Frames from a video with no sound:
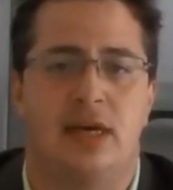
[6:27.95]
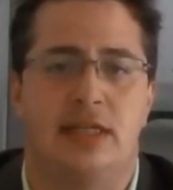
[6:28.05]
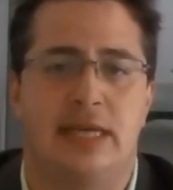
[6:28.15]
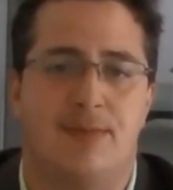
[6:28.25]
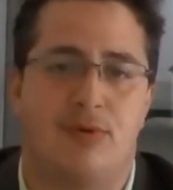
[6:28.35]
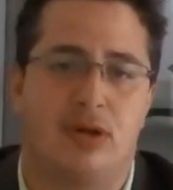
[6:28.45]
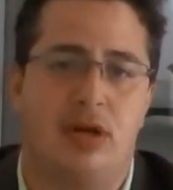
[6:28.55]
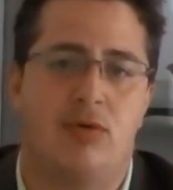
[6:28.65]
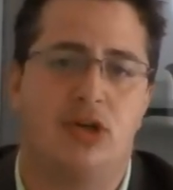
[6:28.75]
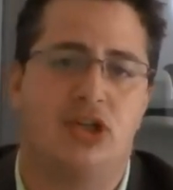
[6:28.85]

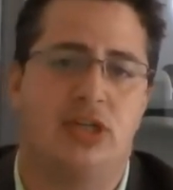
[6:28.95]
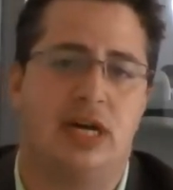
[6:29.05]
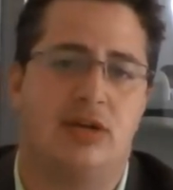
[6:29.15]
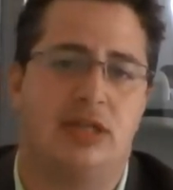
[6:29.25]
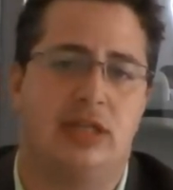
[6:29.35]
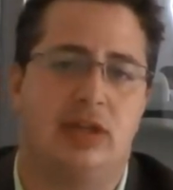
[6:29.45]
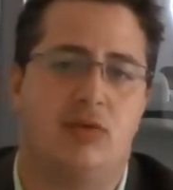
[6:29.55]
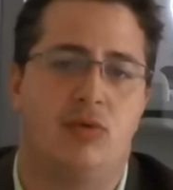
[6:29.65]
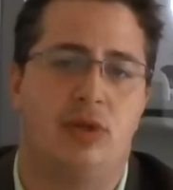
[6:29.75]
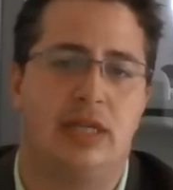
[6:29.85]
Separately, Russia announced that it
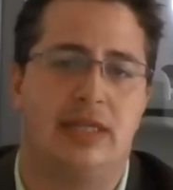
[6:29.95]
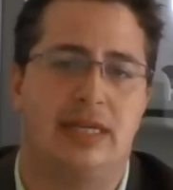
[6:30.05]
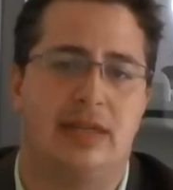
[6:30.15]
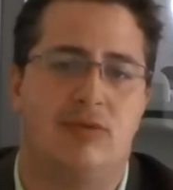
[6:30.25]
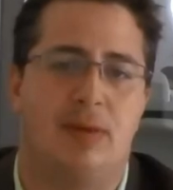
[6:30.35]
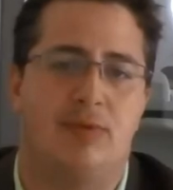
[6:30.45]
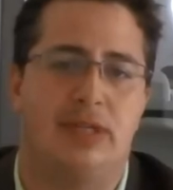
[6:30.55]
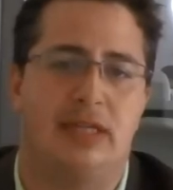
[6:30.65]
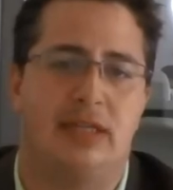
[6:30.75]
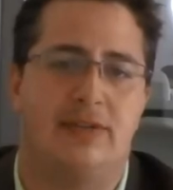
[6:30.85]
will not send
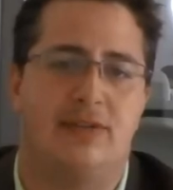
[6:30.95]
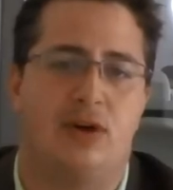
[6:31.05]
representatives